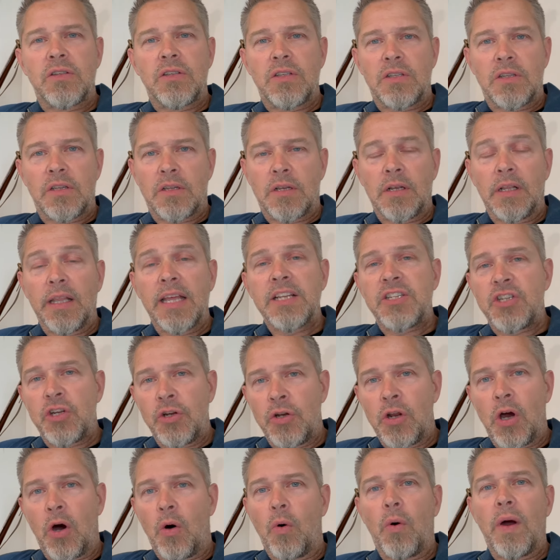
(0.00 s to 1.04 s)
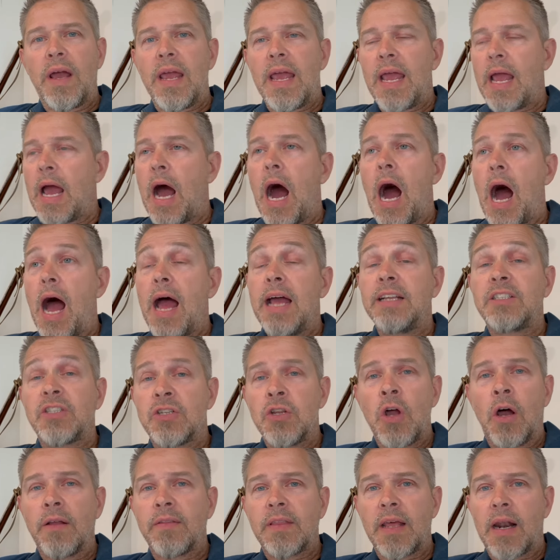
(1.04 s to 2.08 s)
to let you know, it's
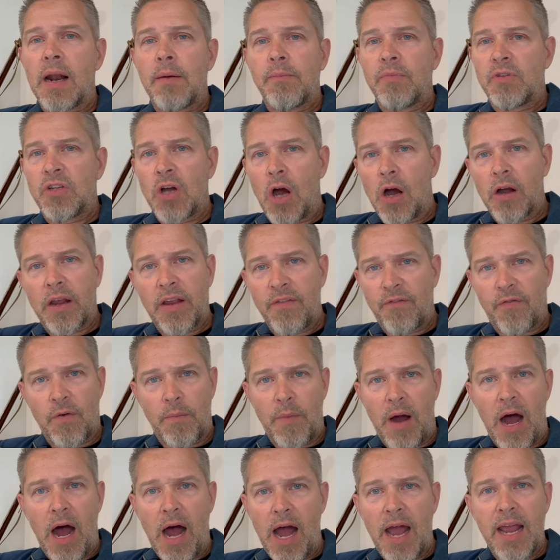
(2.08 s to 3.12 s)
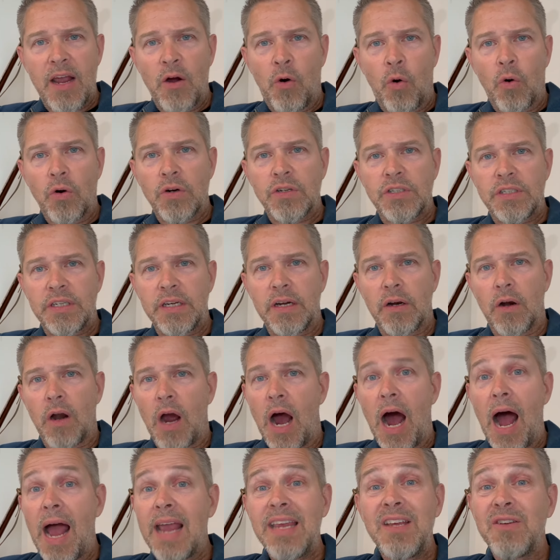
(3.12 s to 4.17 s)
not that I'm talking from a high horse here.
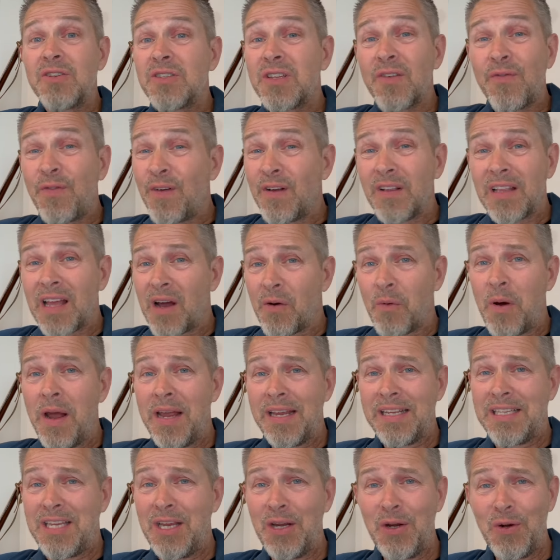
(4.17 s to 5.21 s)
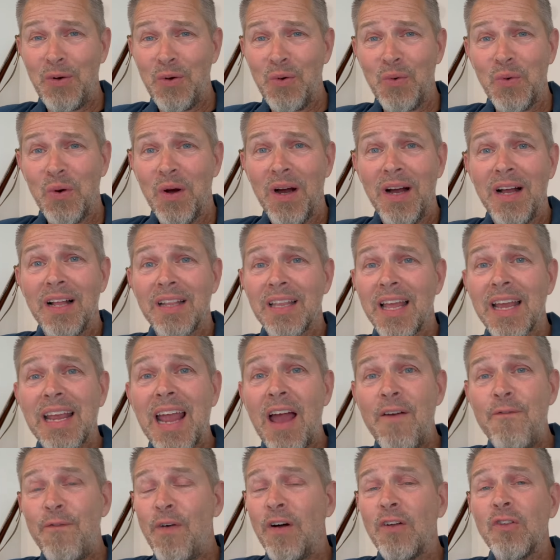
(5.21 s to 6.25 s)
I used to feel that way too. Like,
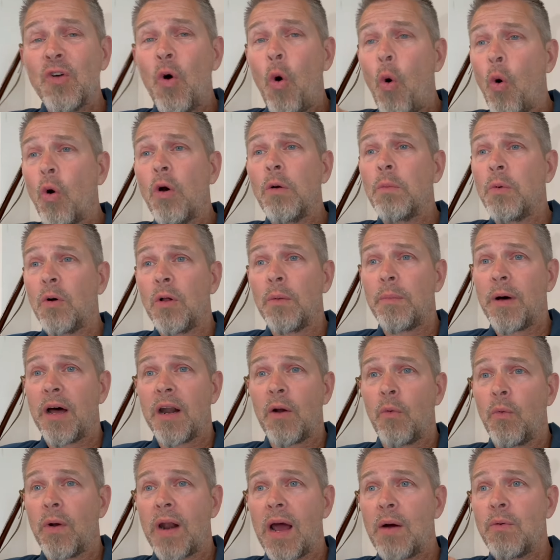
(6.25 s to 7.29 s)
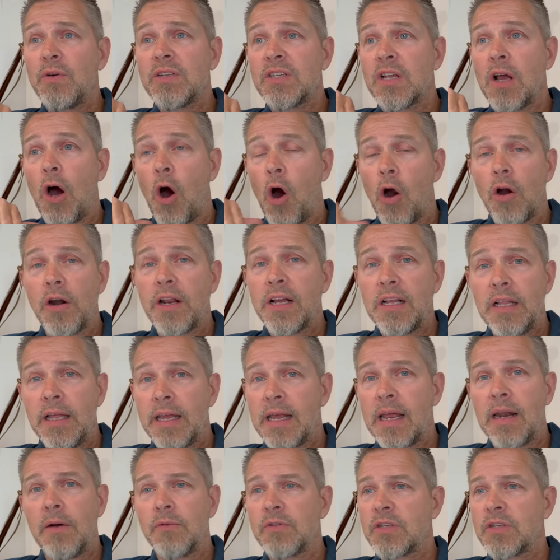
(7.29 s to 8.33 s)
I felt horrible about it when I was articling, and